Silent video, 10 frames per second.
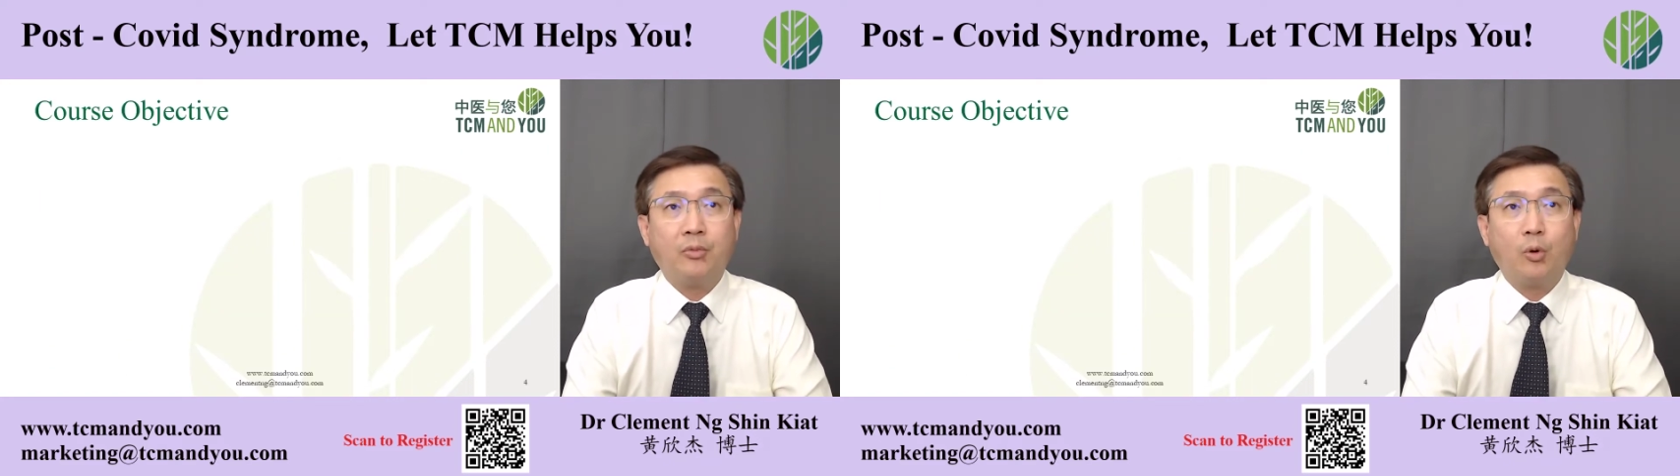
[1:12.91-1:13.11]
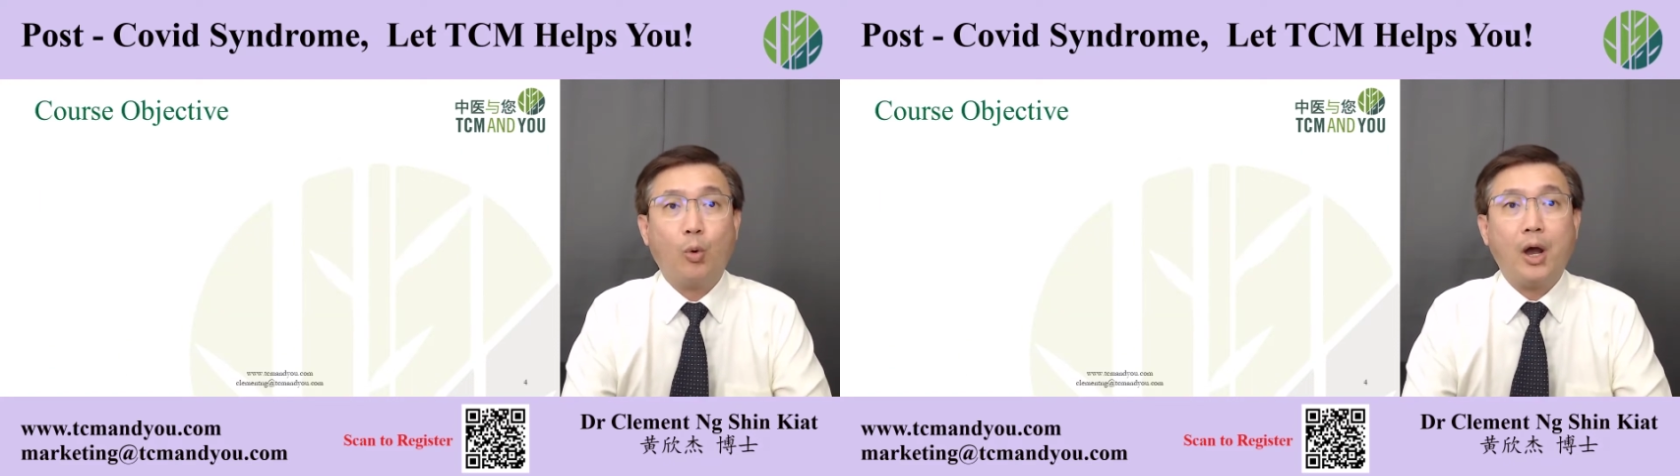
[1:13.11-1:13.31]

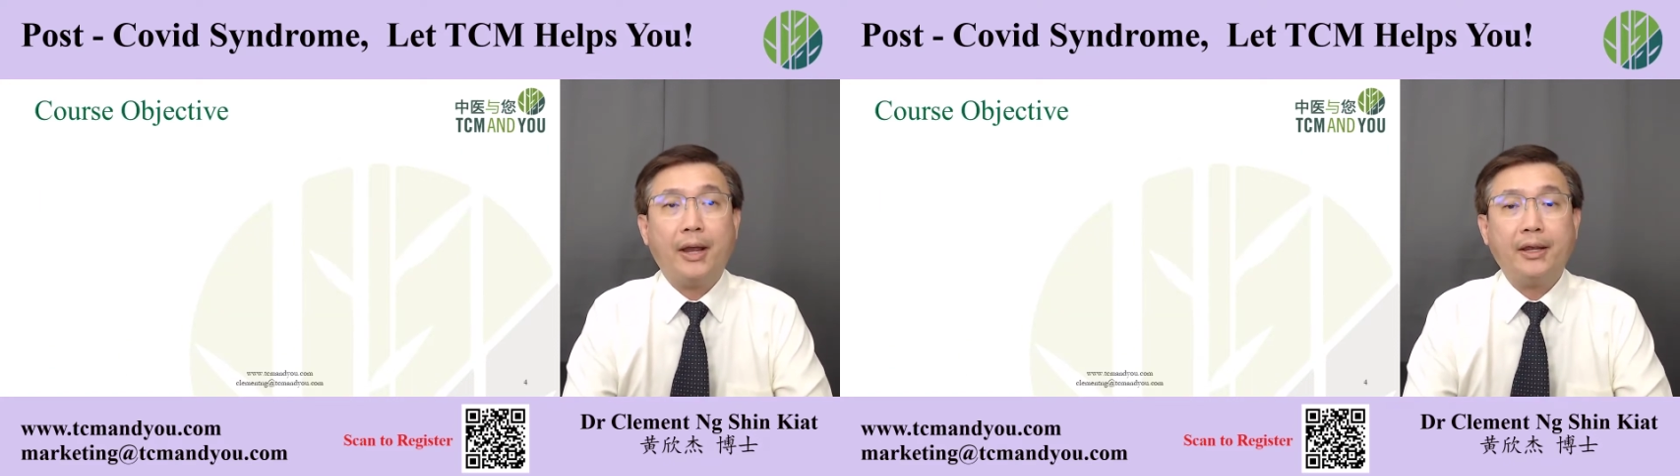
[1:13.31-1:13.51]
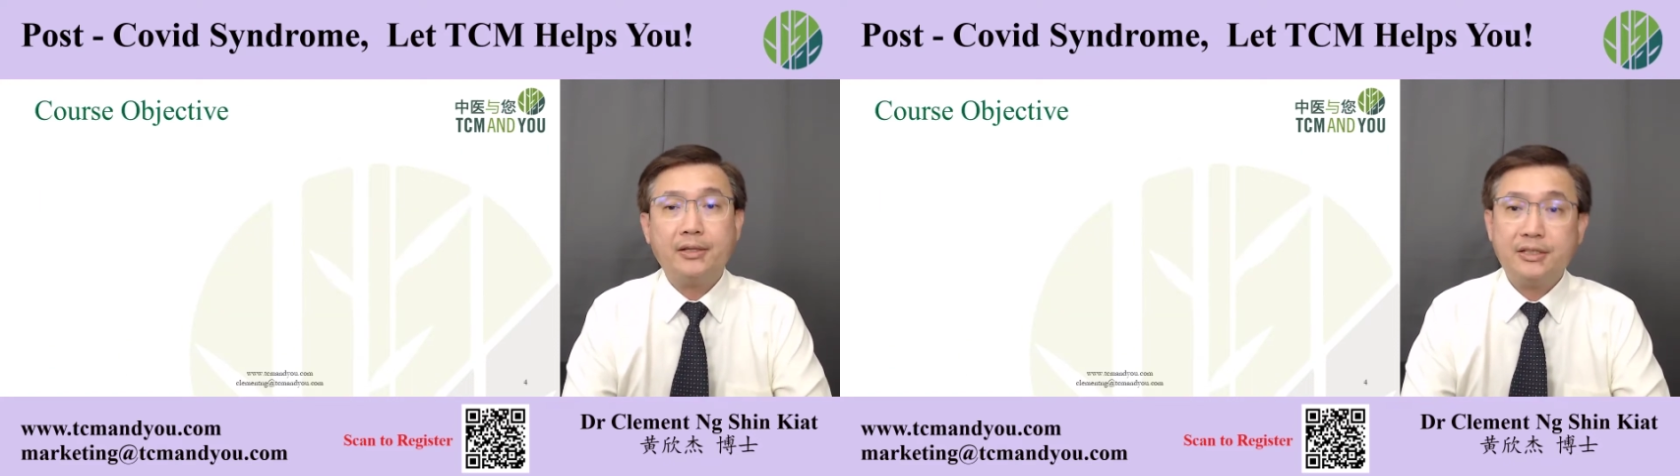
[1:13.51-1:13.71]

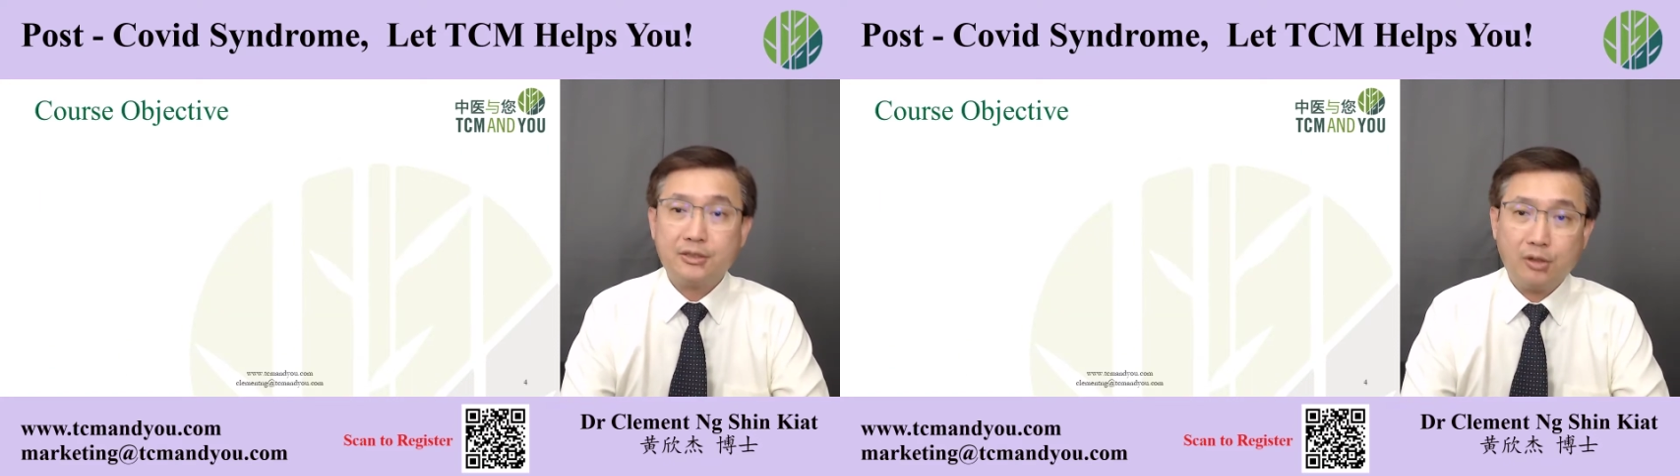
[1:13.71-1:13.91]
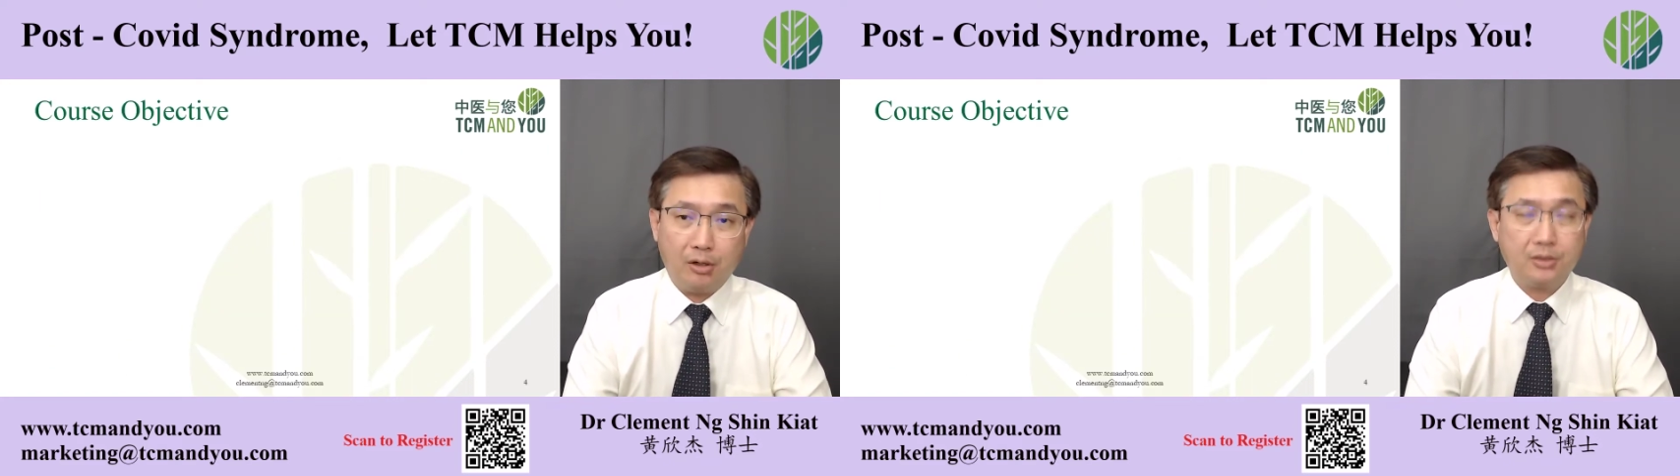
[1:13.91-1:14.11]
why this
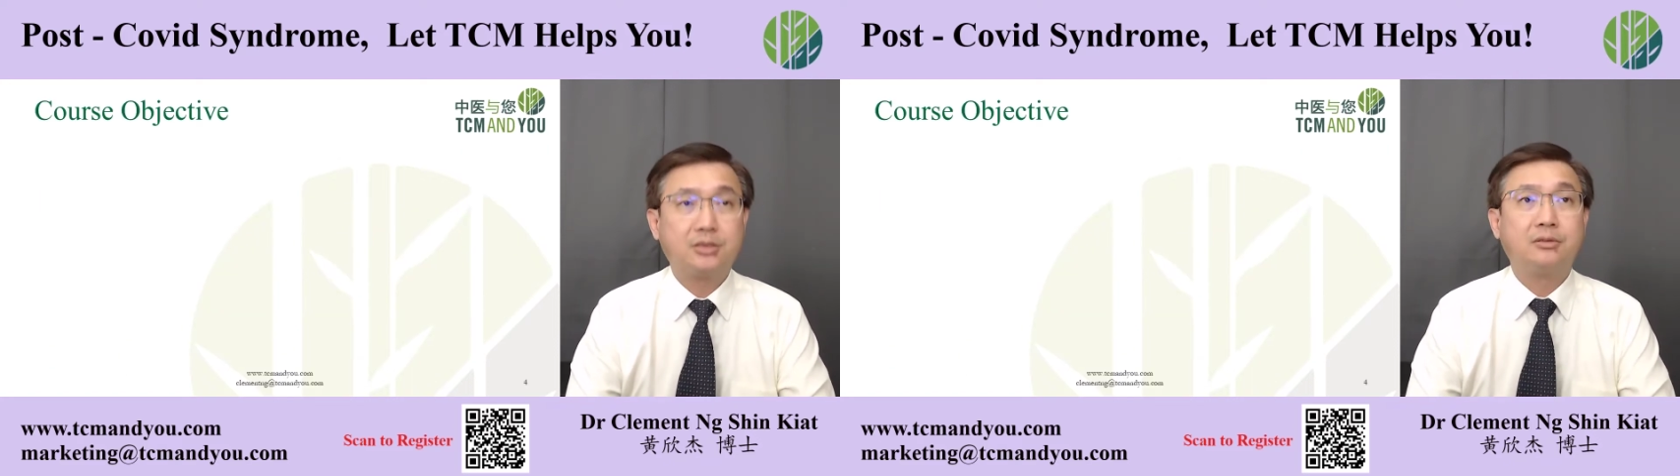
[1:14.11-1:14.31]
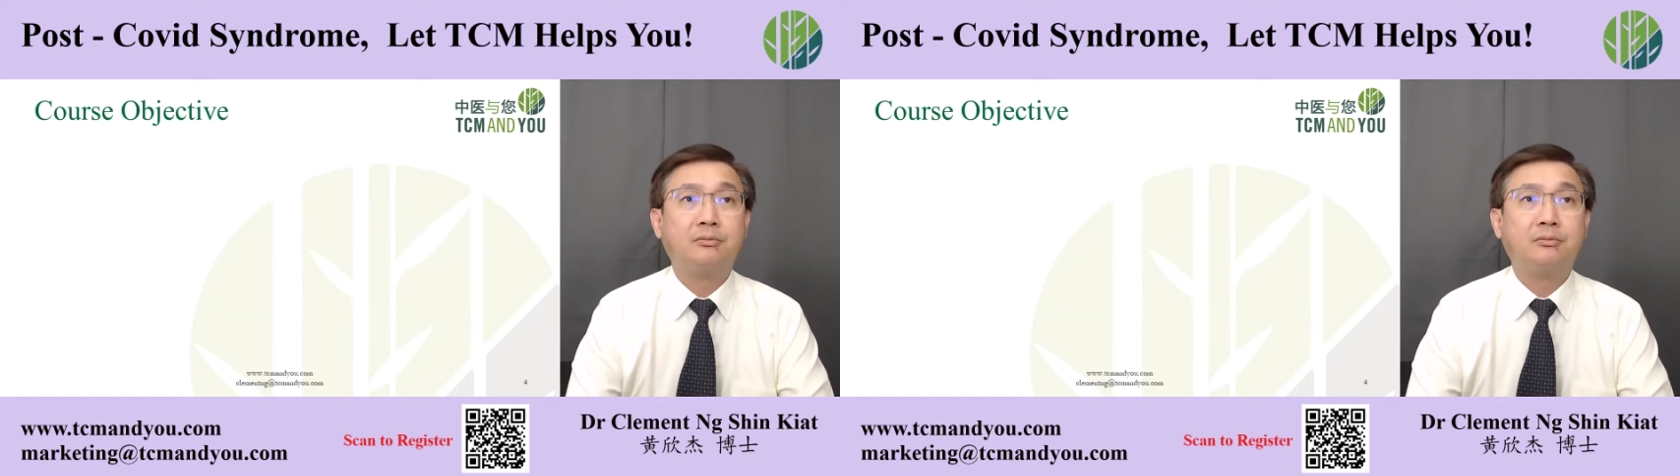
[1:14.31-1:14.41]
course?